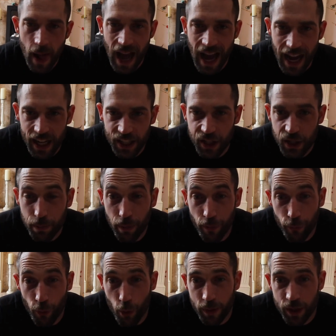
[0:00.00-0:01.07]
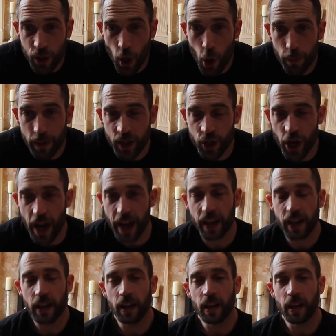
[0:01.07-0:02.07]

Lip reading: at Performance OBJ.